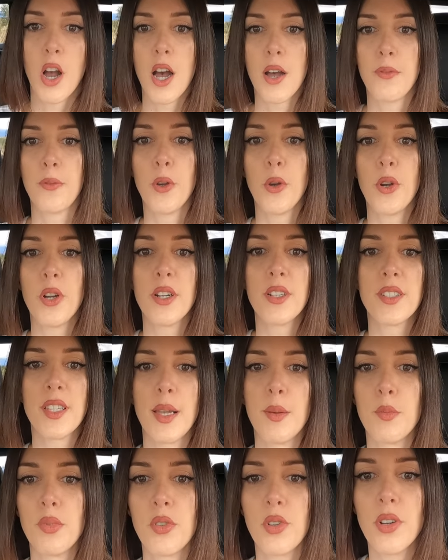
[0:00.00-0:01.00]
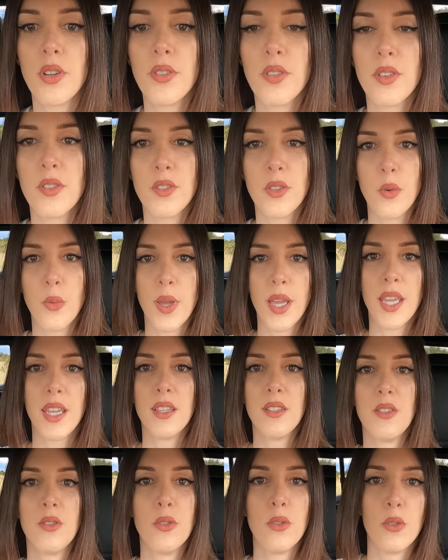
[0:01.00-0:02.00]
off-roaders, I'm sure there's a
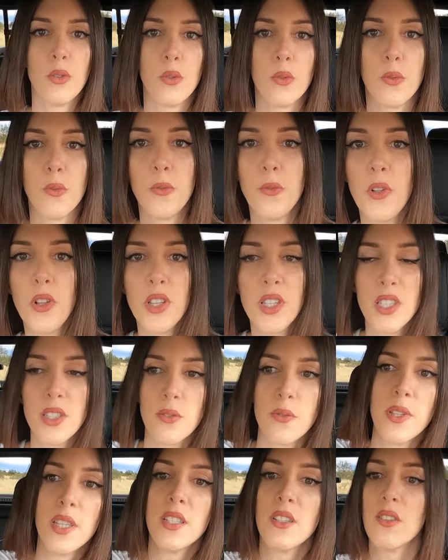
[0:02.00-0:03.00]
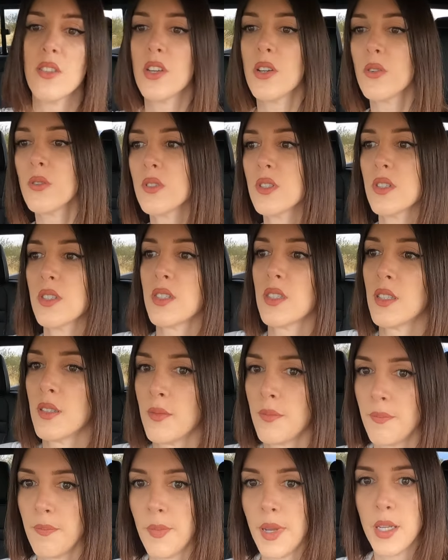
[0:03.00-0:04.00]
way to fully defeat those.
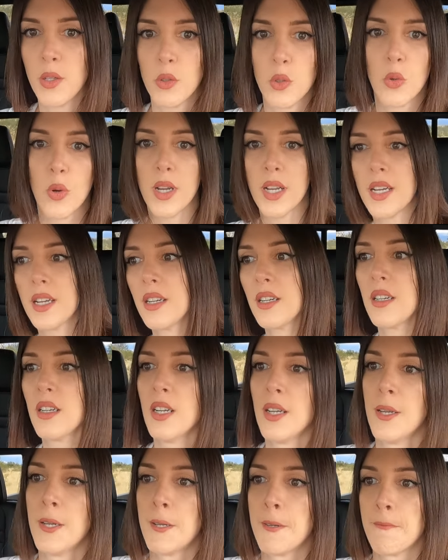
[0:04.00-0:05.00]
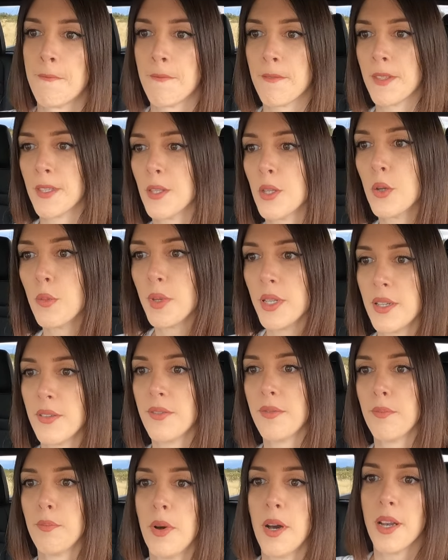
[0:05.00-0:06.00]
Might require a little bit
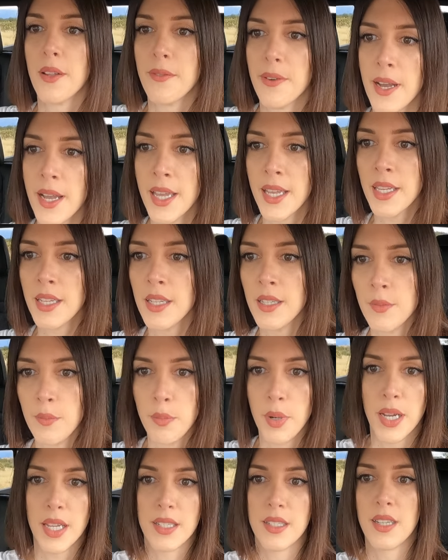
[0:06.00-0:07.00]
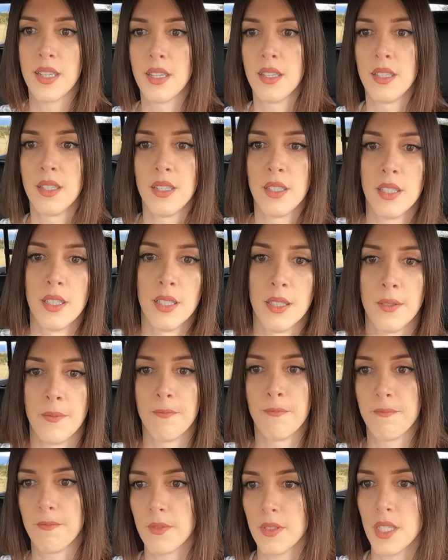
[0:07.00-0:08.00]
of modifying, but
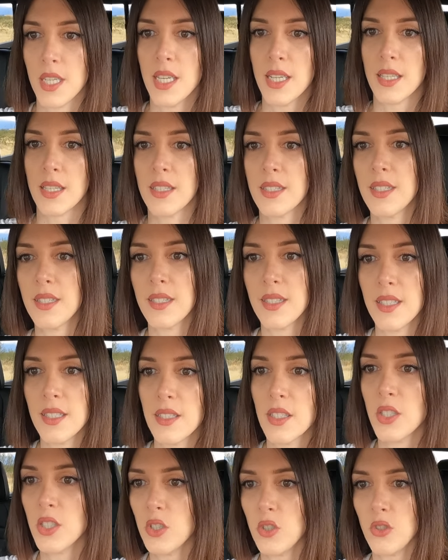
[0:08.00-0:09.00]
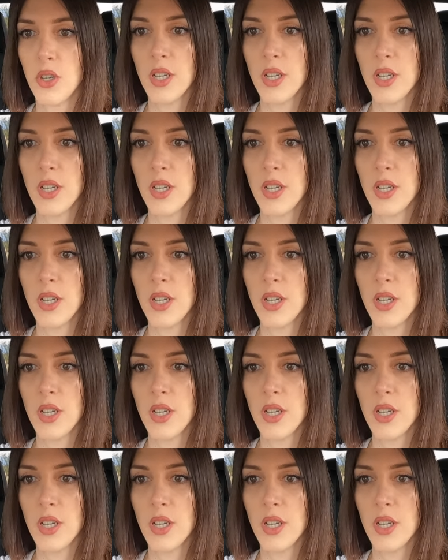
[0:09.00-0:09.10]
yeah, this is a good